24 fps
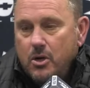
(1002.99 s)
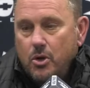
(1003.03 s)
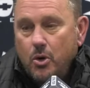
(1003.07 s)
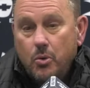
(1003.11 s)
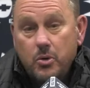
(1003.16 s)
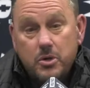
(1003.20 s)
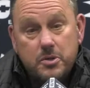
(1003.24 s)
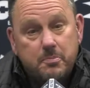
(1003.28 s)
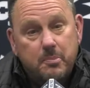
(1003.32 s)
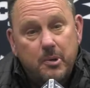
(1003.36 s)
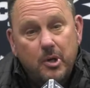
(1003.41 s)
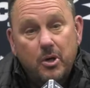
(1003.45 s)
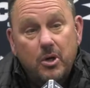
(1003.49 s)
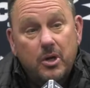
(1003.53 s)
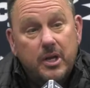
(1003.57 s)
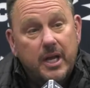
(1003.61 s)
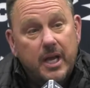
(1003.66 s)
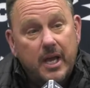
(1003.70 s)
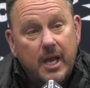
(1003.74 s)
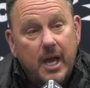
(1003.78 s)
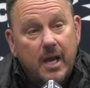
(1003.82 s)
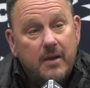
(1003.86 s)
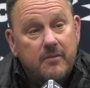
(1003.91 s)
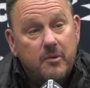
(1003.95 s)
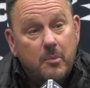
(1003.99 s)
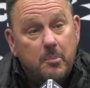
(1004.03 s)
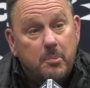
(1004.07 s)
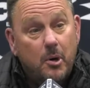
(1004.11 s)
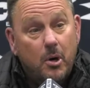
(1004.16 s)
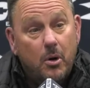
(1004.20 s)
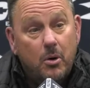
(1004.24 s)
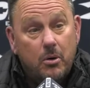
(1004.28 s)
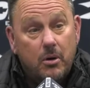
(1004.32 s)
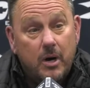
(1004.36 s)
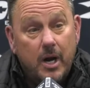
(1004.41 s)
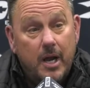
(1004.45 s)
who was building a heck of a
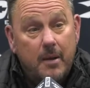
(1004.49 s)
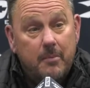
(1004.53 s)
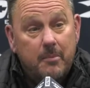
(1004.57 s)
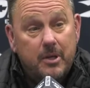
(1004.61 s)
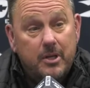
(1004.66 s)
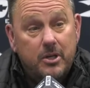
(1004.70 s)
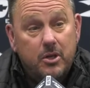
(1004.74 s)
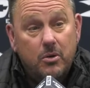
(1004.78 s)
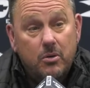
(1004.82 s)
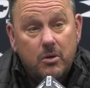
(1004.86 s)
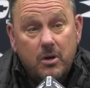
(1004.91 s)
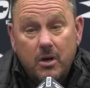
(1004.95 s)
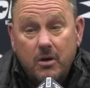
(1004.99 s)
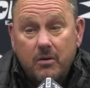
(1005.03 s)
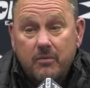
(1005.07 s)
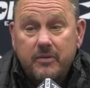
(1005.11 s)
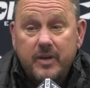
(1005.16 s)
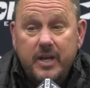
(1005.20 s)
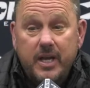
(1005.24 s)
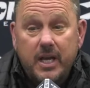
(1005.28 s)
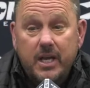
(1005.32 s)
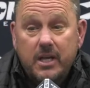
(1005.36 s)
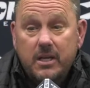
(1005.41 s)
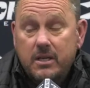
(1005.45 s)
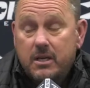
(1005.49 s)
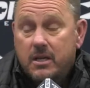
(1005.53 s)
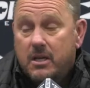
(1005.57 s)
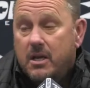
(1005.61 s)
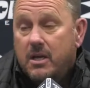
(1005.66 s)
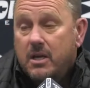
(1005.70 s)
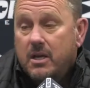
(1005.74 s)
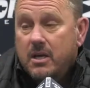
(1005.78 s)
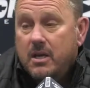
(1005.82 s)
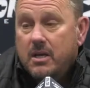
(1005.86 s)
program at UNLV,